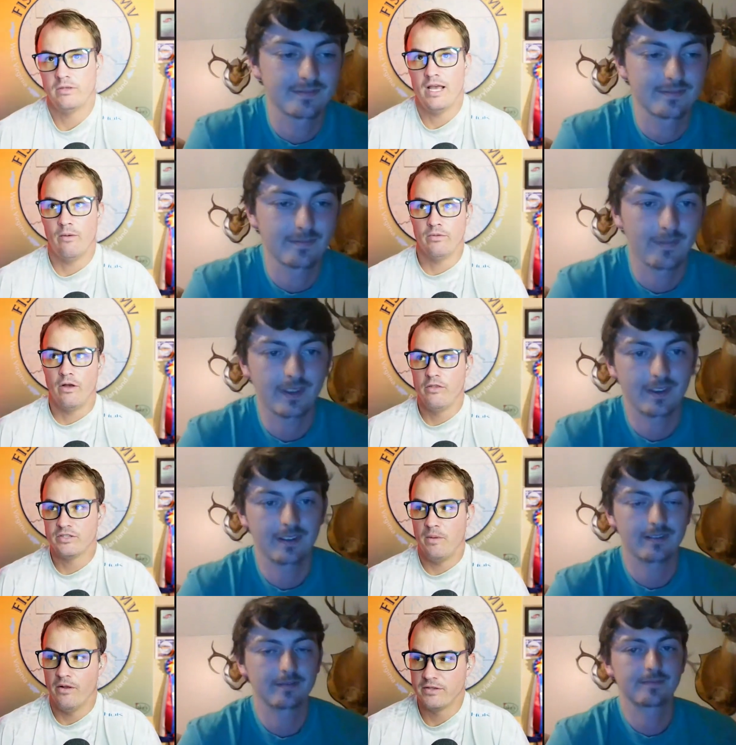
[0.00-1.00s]
Speaker 1: yeah, with all the
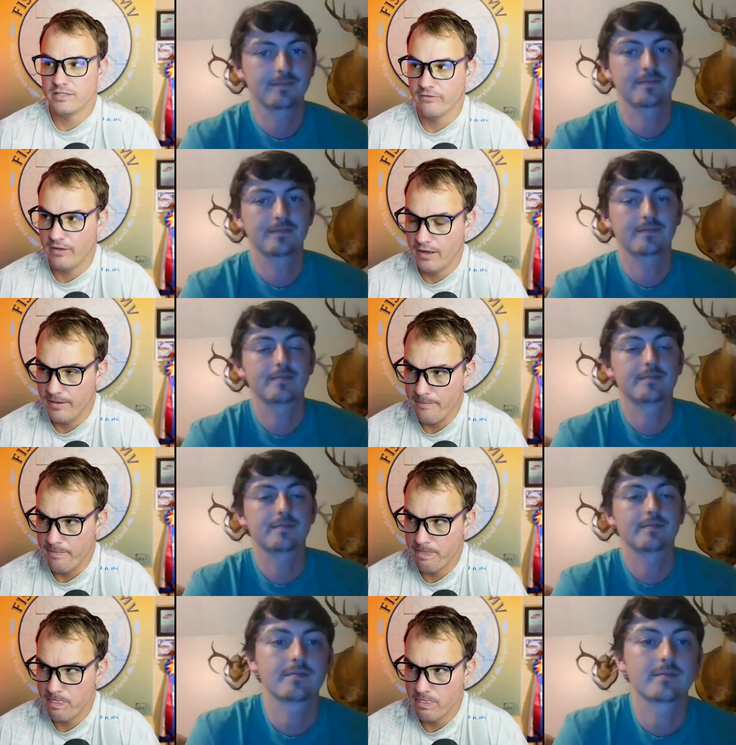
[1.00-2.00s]
spawning stuff.
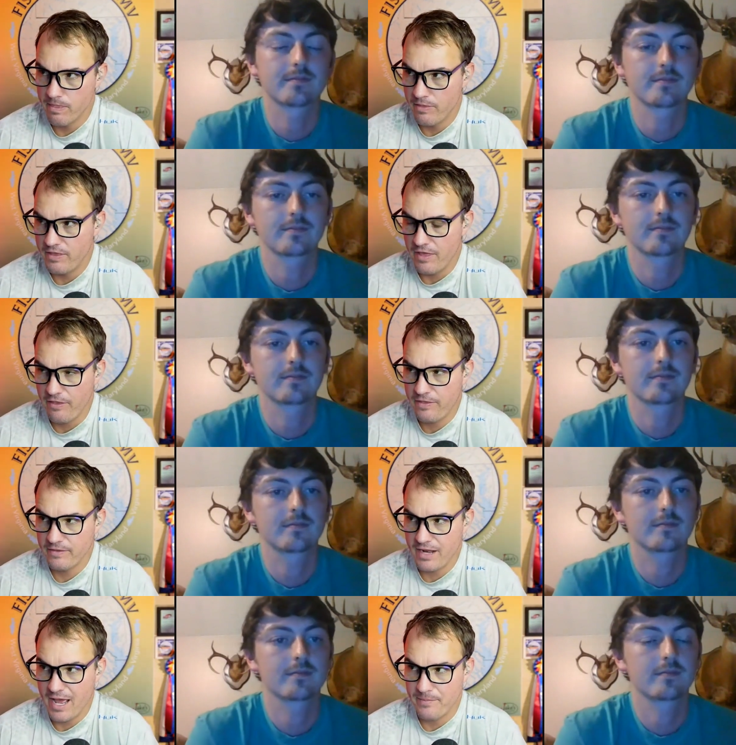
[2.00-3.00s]
The other
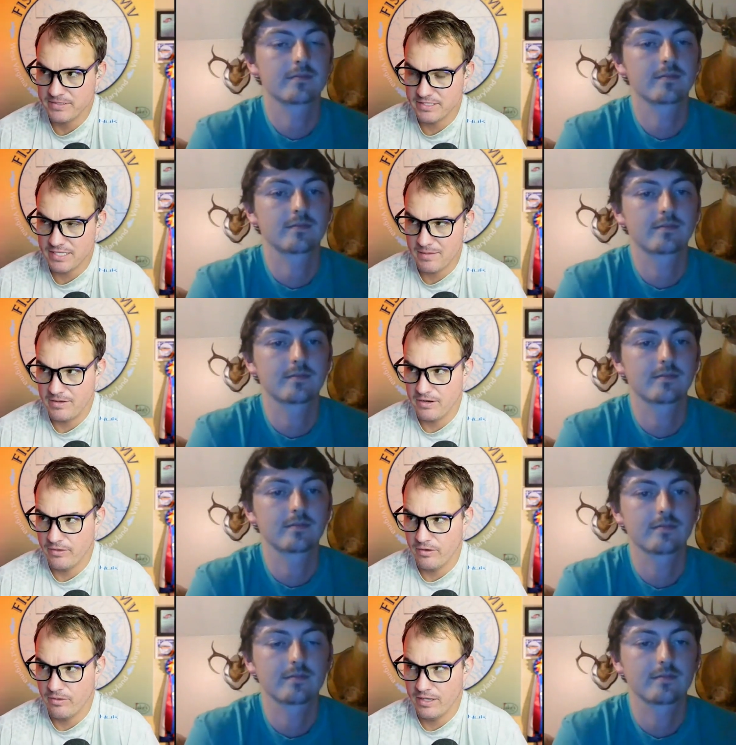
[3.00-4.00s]
thing that happens this time of year,
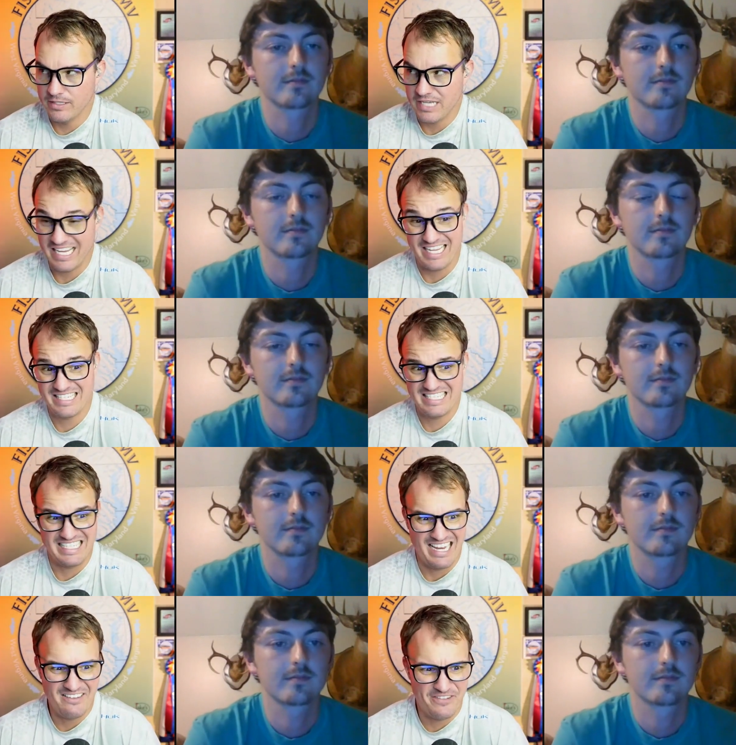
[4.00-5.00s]
though, is I guess
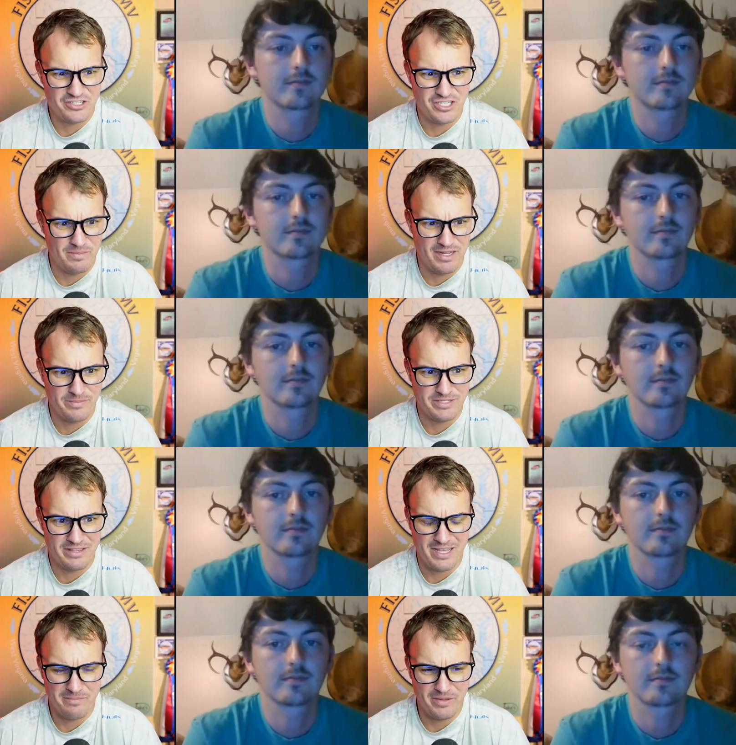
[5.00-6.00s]
night fishing becomes a
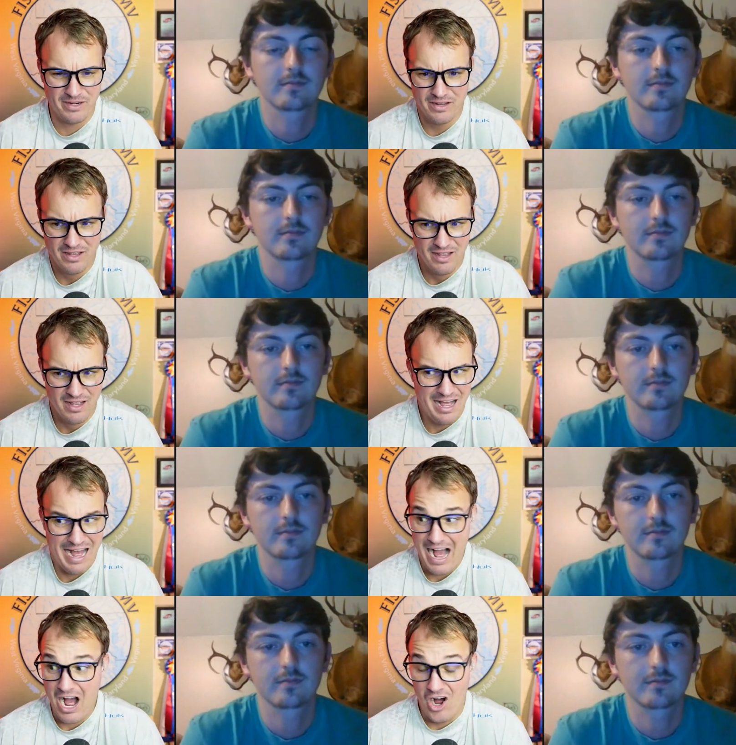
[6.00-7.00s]
thing. But
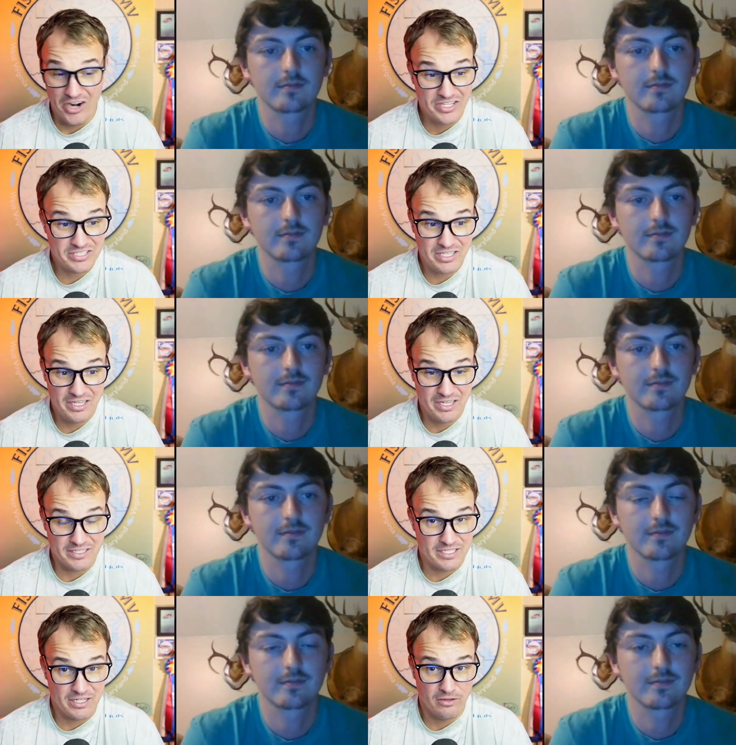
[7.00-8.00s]
honestly,
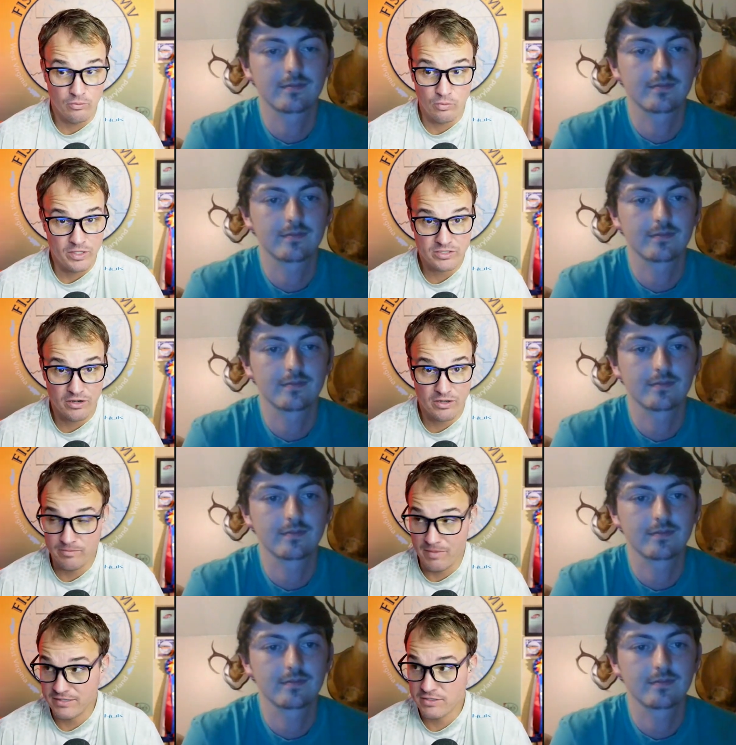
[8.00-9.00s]
until we
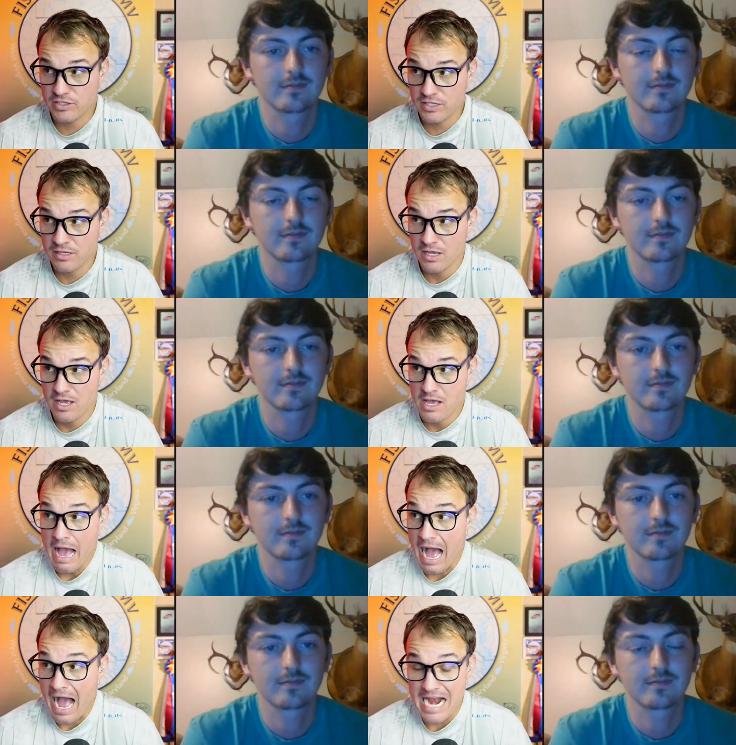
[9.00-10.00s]
started messaging,
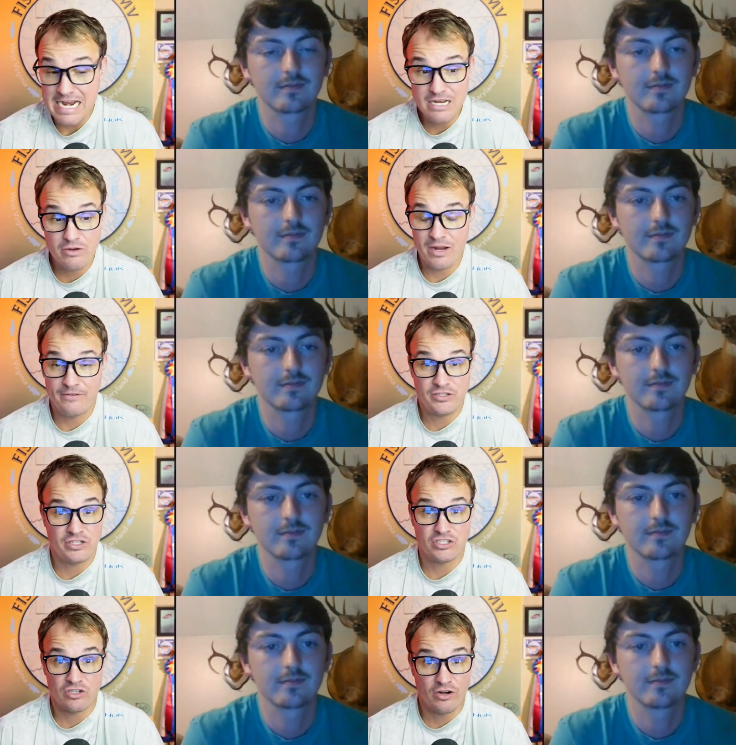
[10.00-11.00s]
I didn't know night
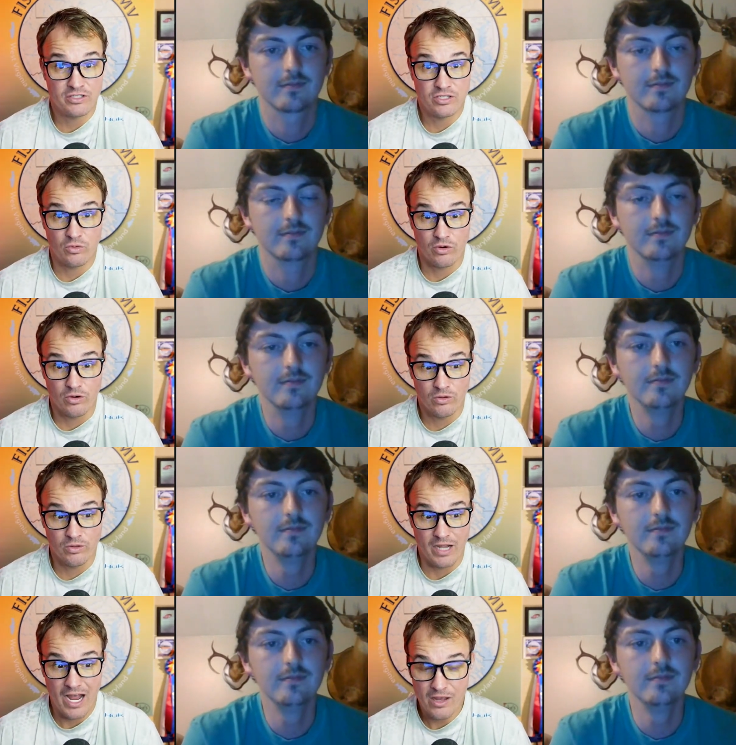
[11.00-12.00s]
fishing started so
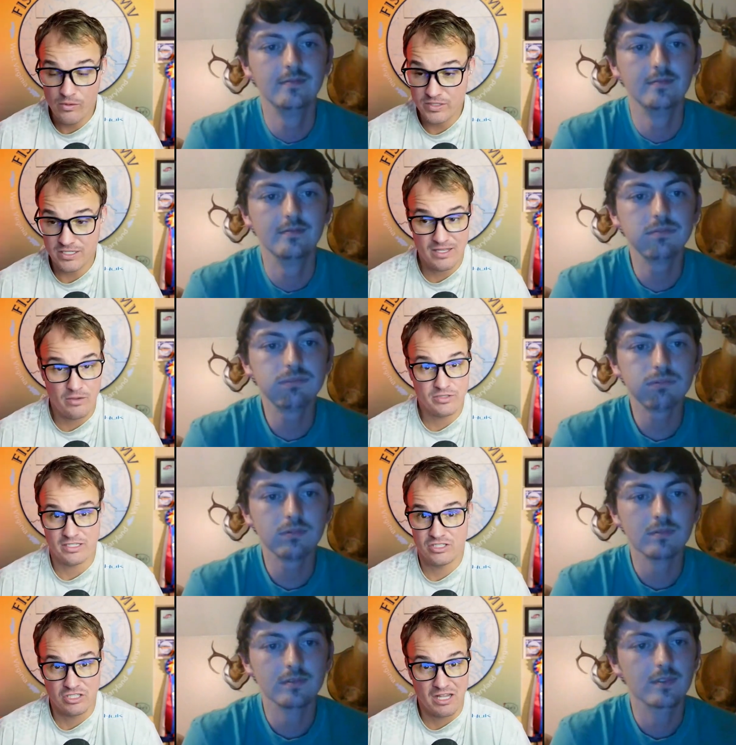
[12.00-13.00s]
early. I always thought that was
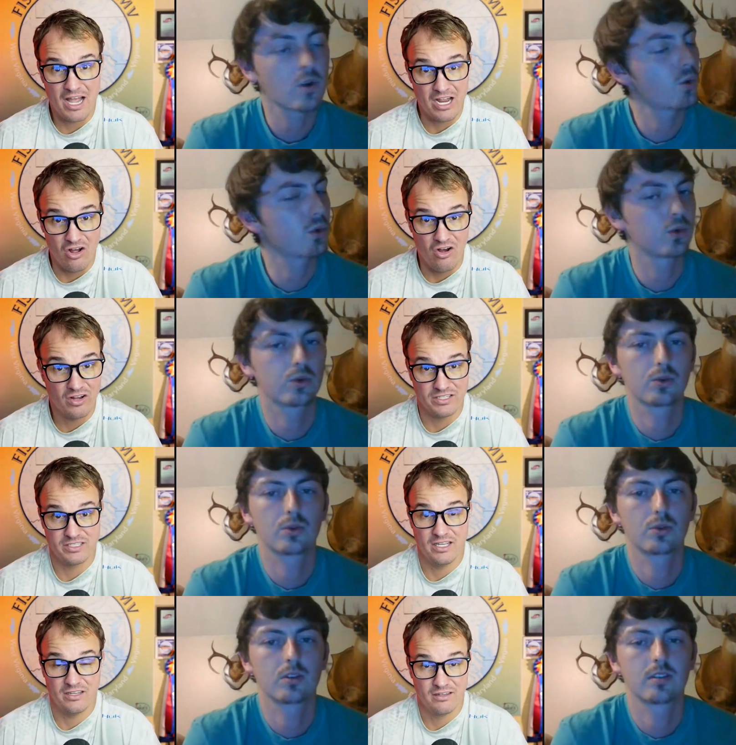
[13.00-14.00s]
like a July,
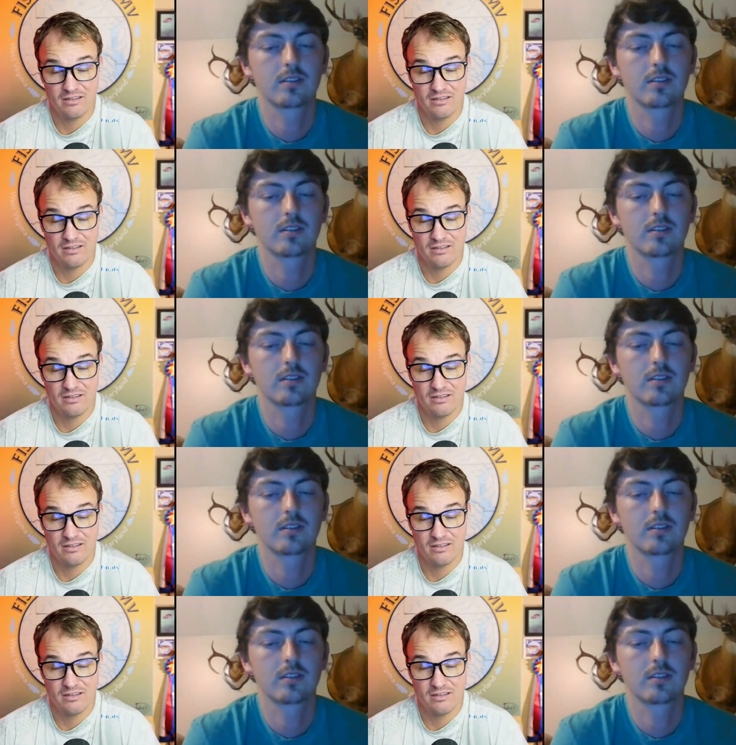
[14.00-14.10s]
August thing.